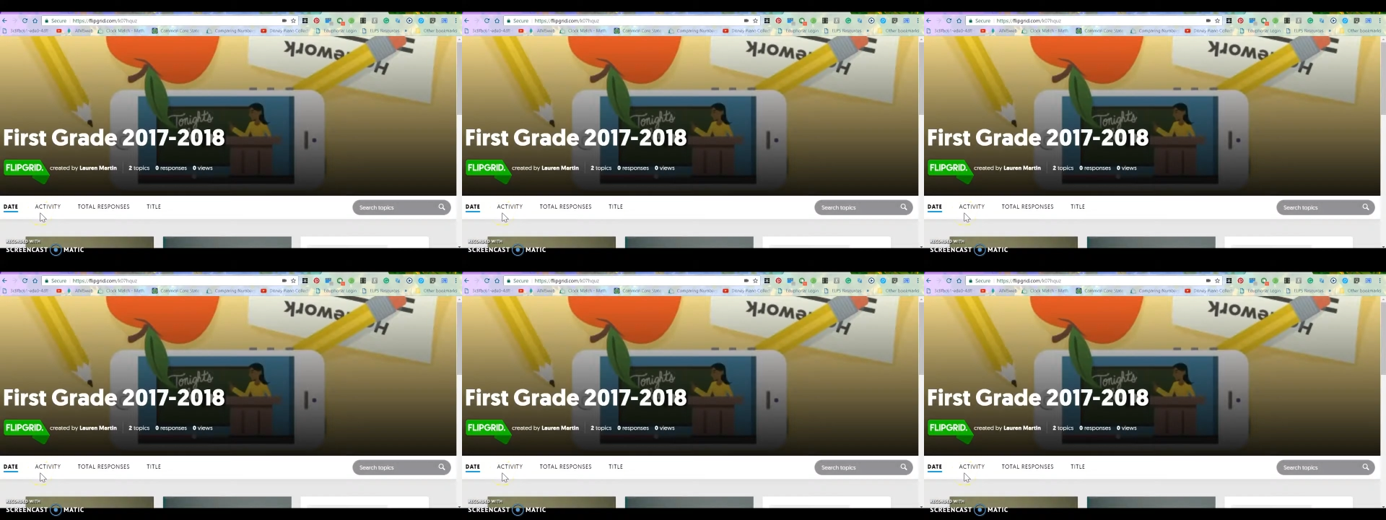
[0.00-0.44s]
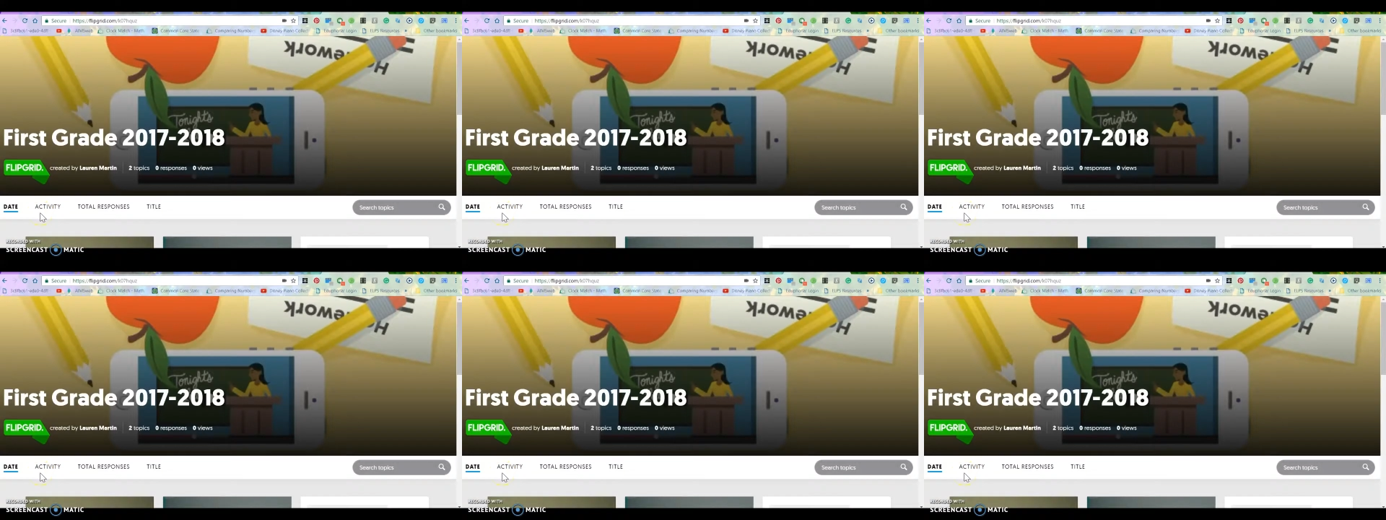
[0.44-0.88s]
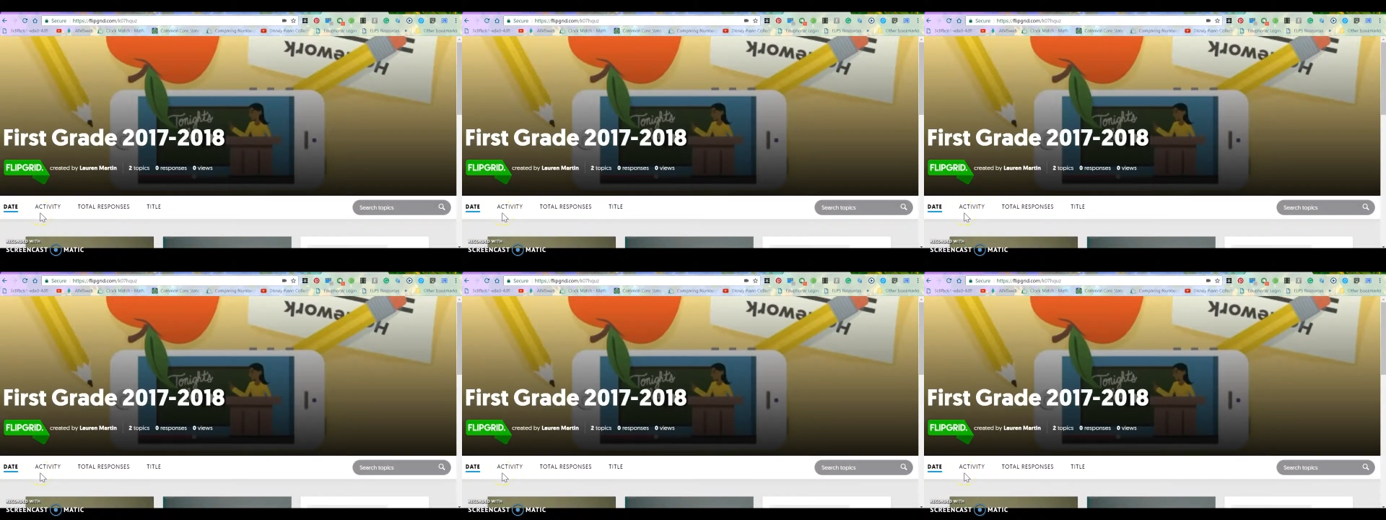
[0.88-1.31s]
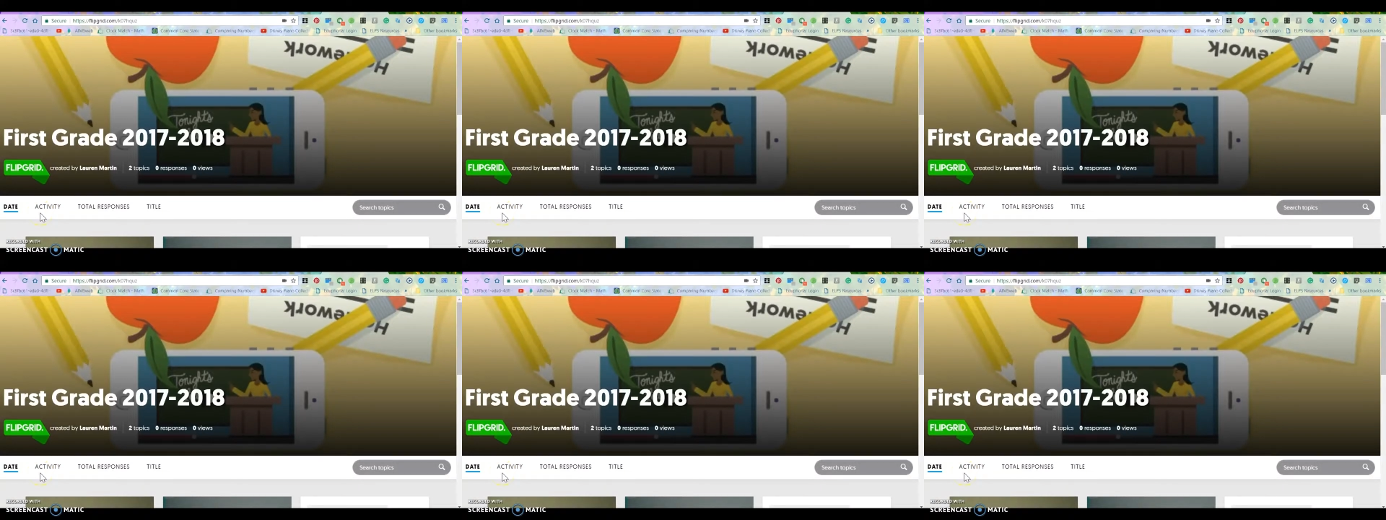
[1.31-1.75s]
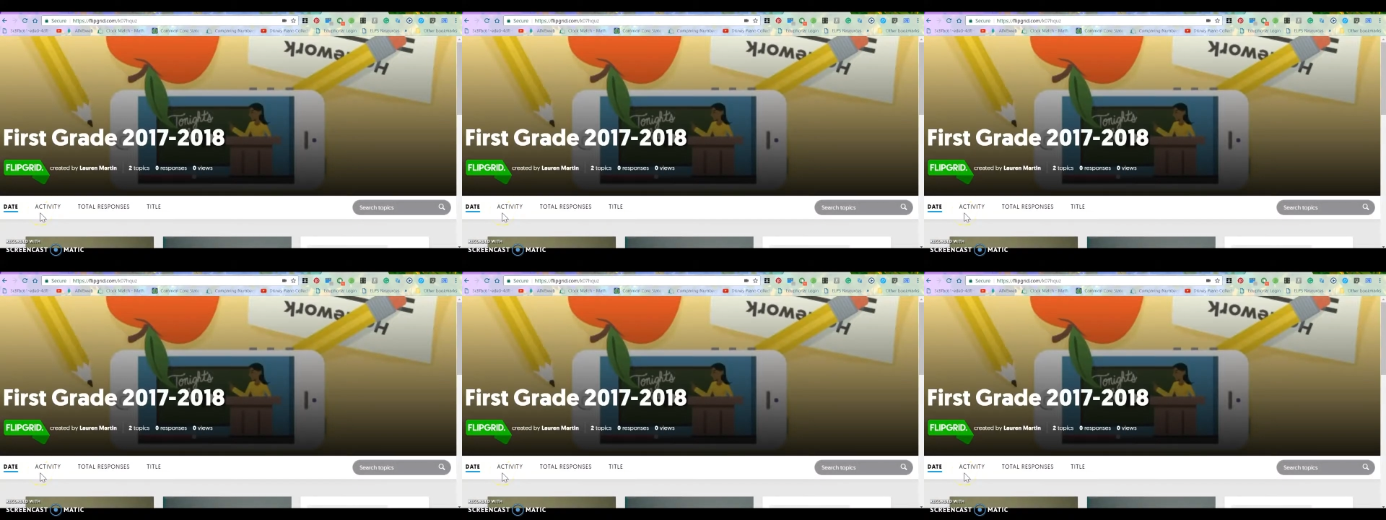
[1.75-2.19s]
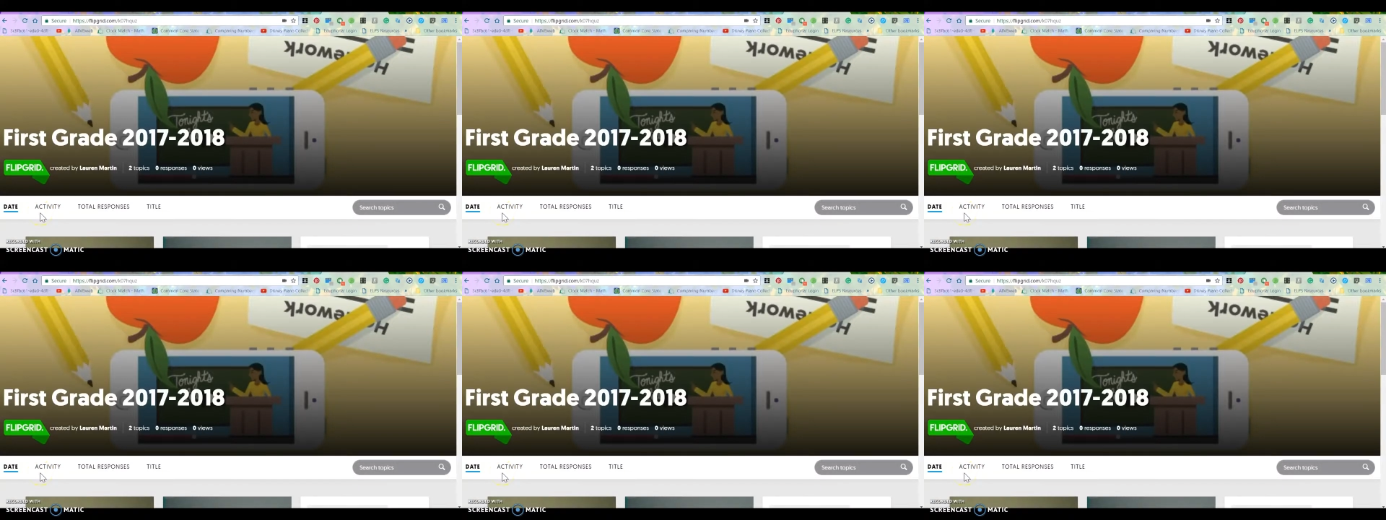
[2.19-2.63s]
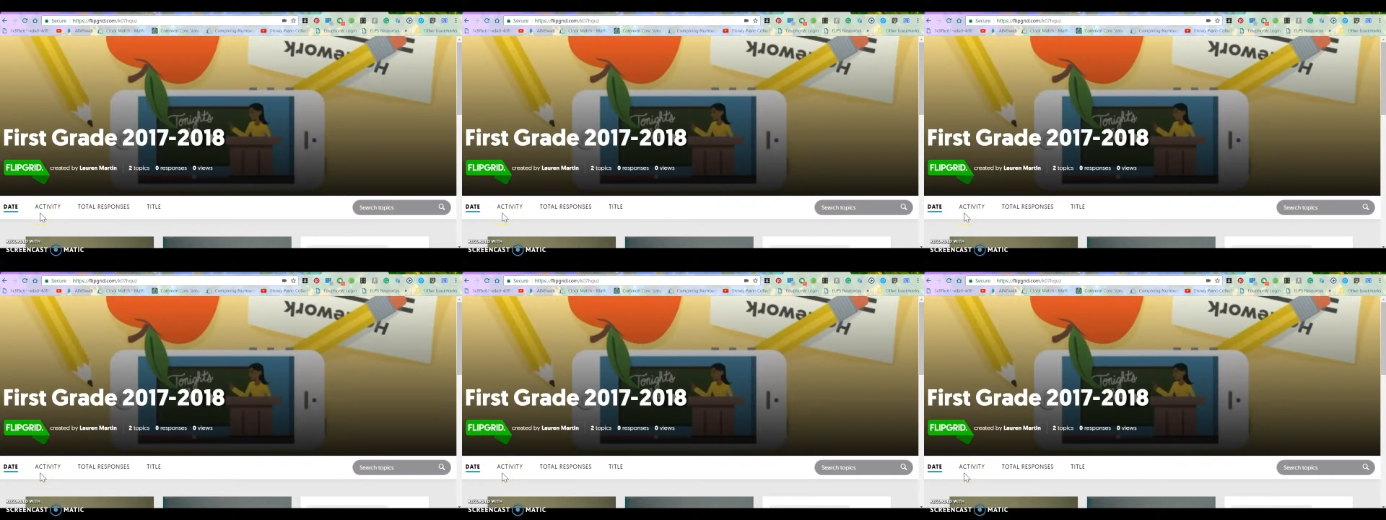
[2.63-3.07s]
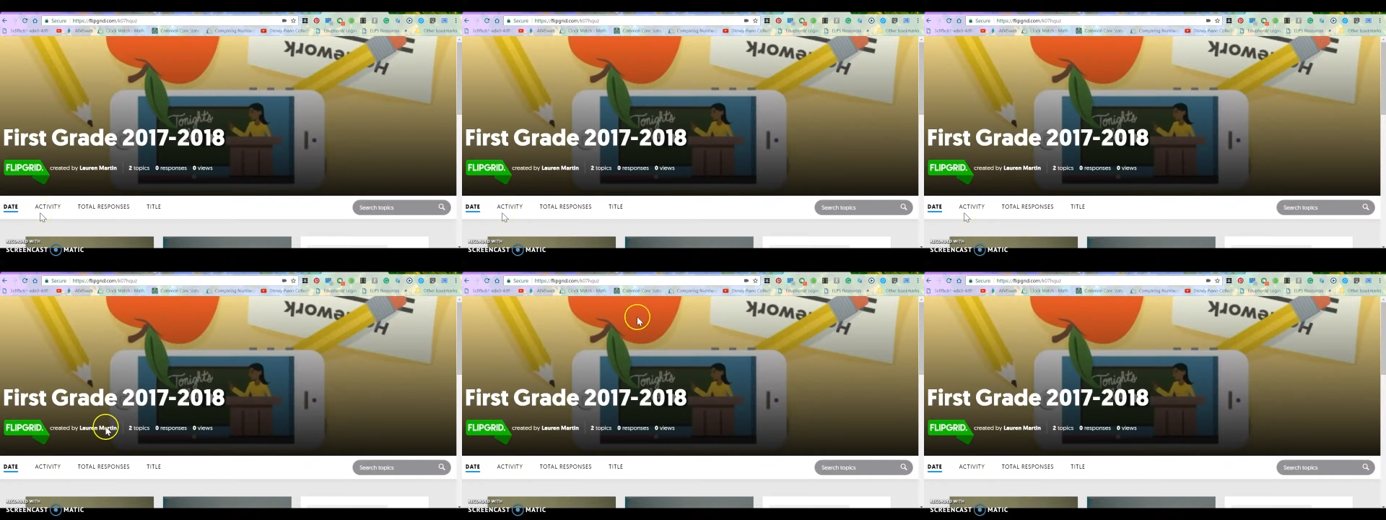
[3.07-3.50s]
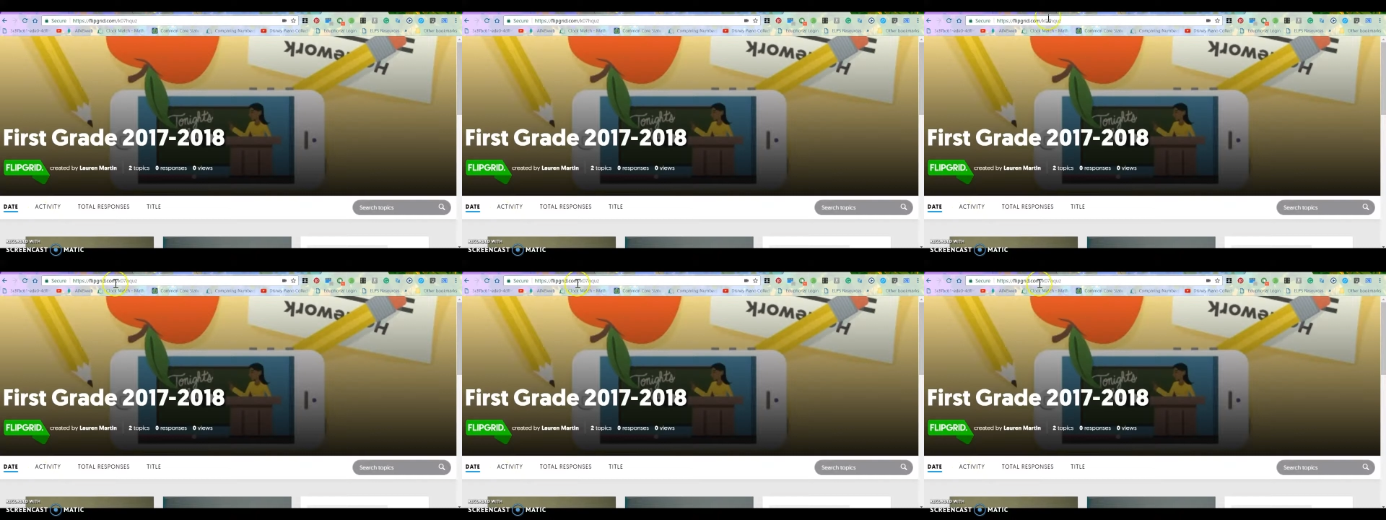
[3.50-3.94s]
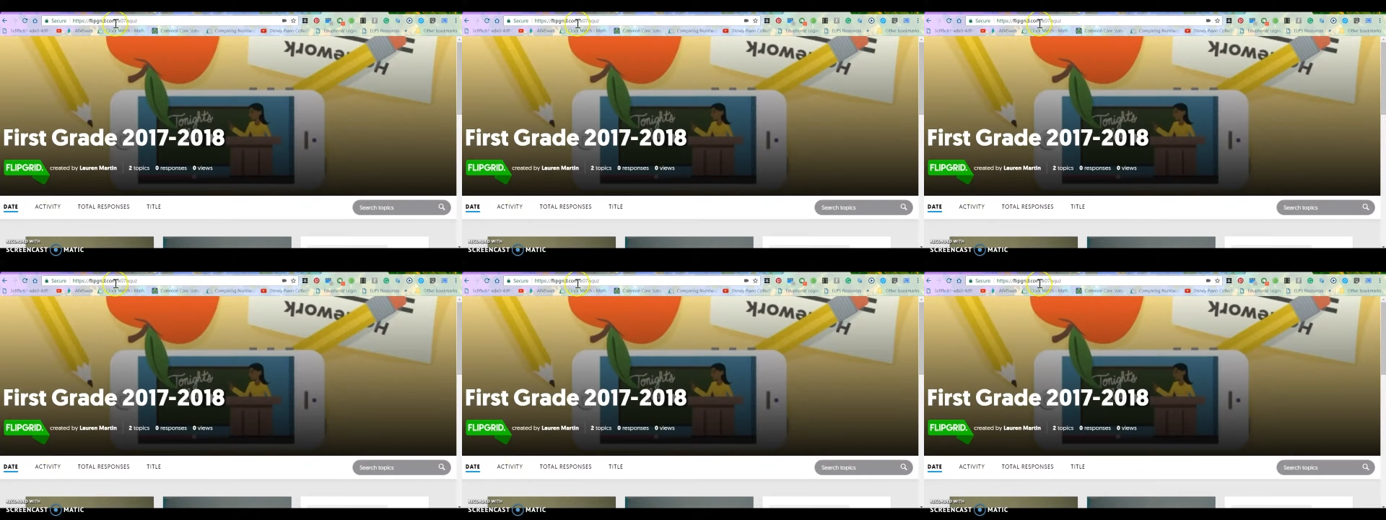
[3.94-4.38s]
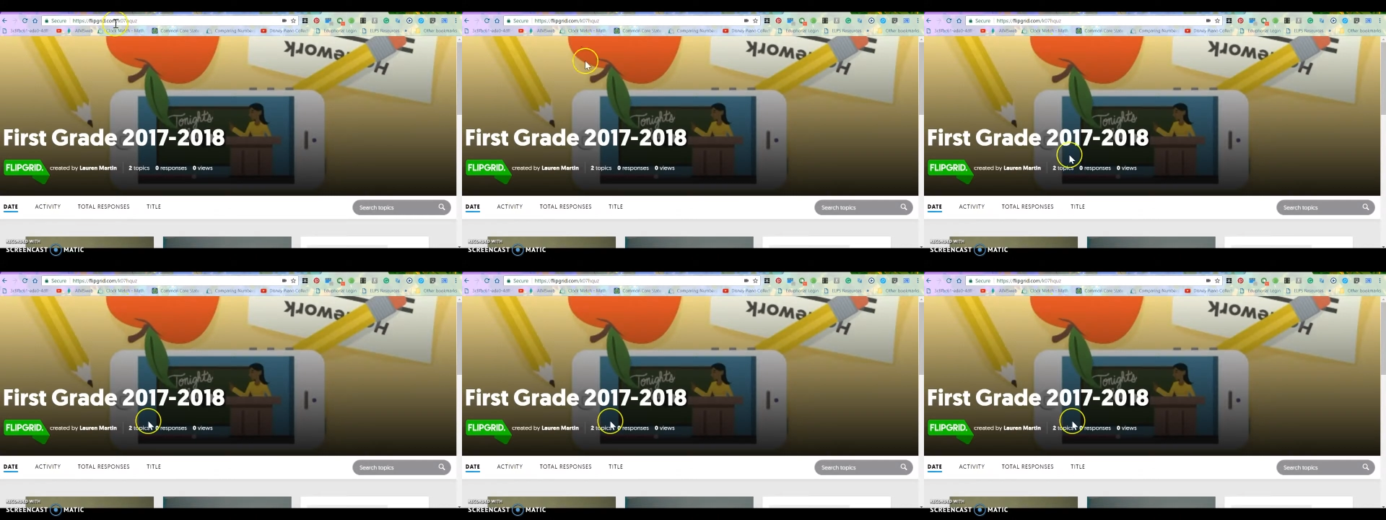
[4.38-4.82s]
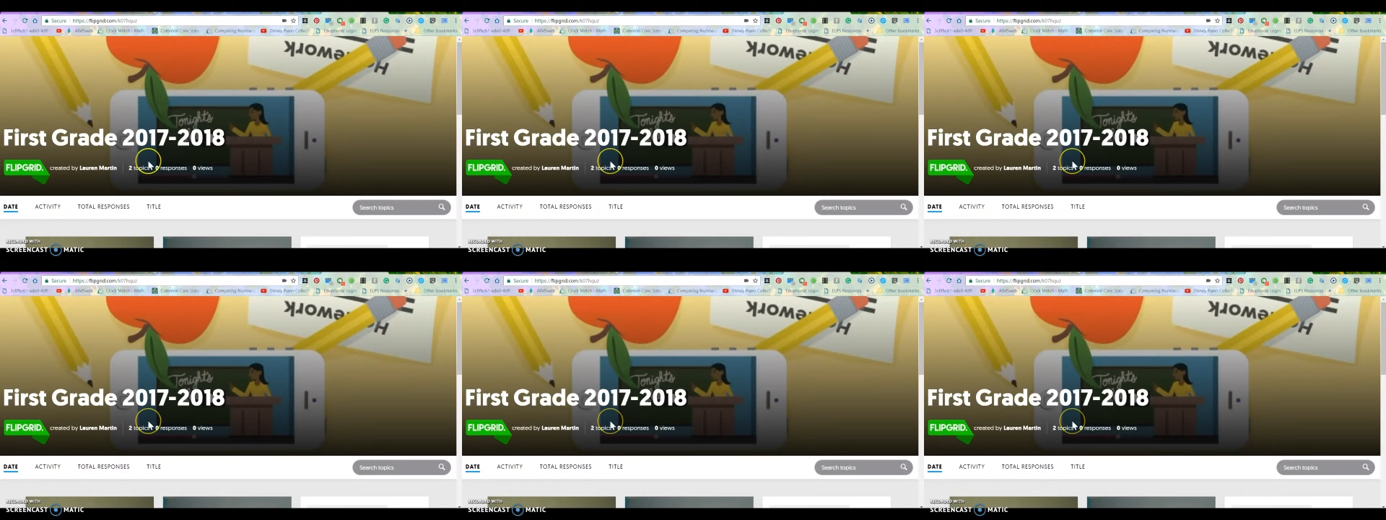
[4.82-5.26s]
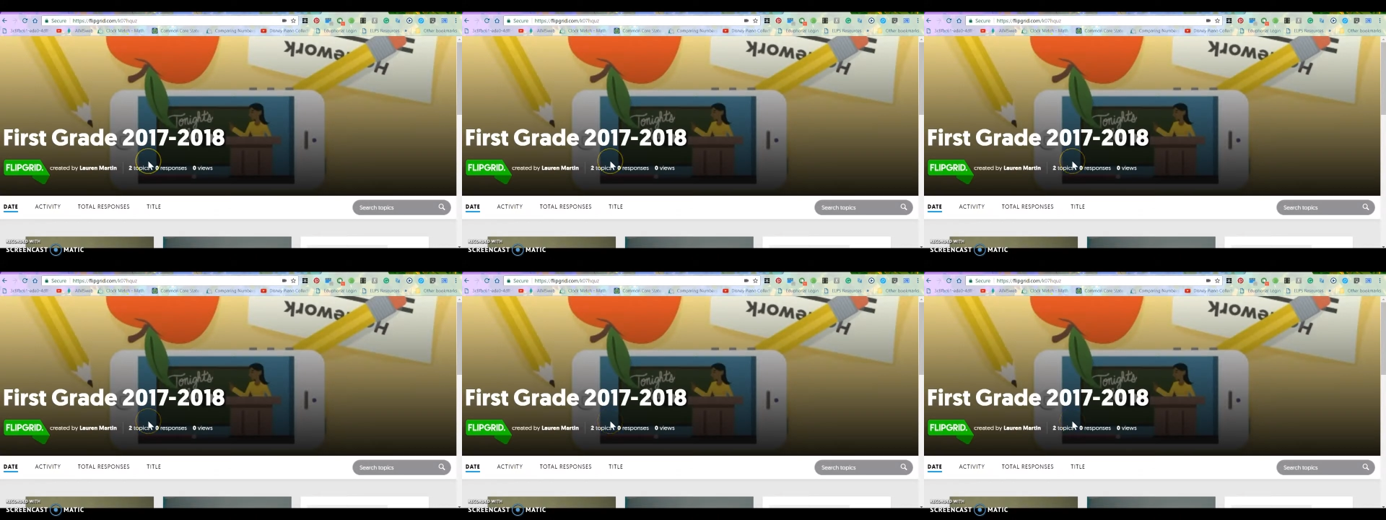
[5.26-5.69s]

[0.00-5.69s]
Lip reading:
No face is visible, so there are no lips to read.